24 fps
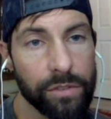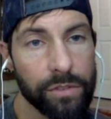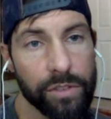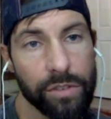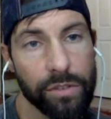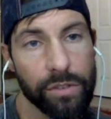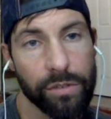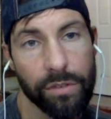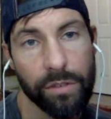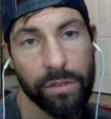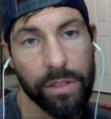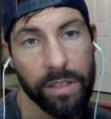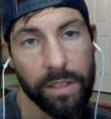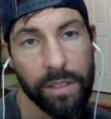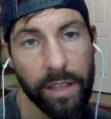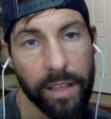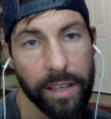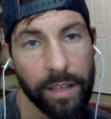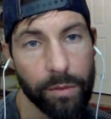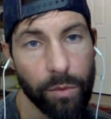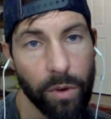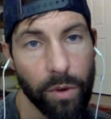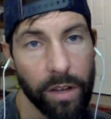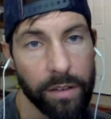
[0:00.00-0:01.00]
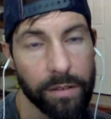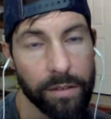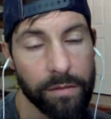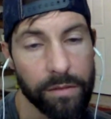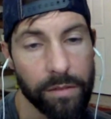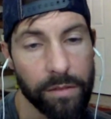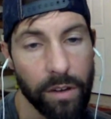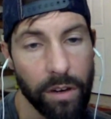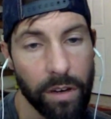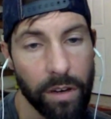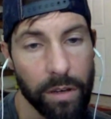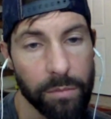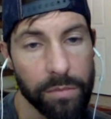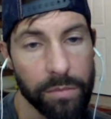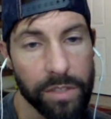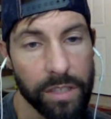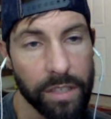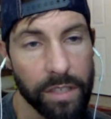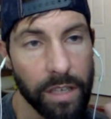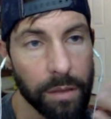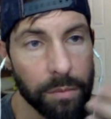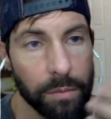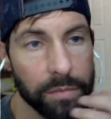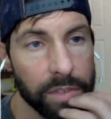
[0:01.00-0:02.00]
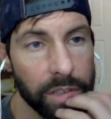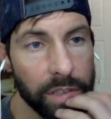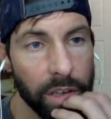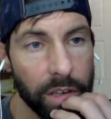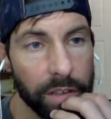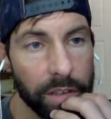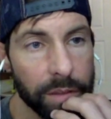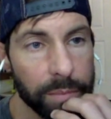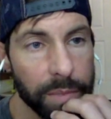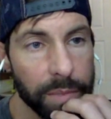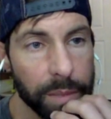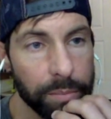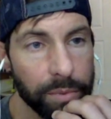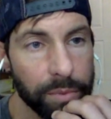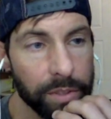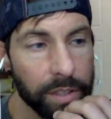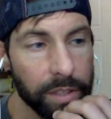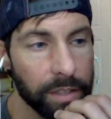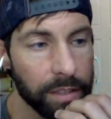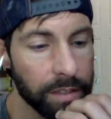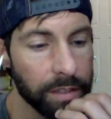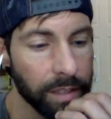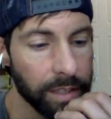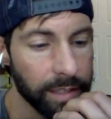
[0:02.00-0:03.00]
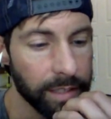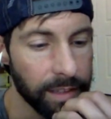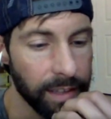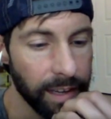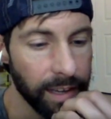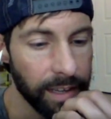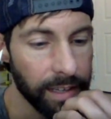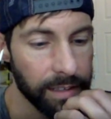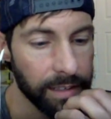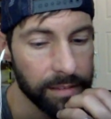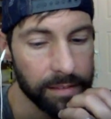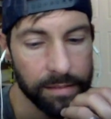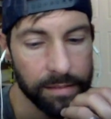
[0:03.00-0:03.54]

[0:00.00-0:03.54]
truly like want harm to come to all the people that are like that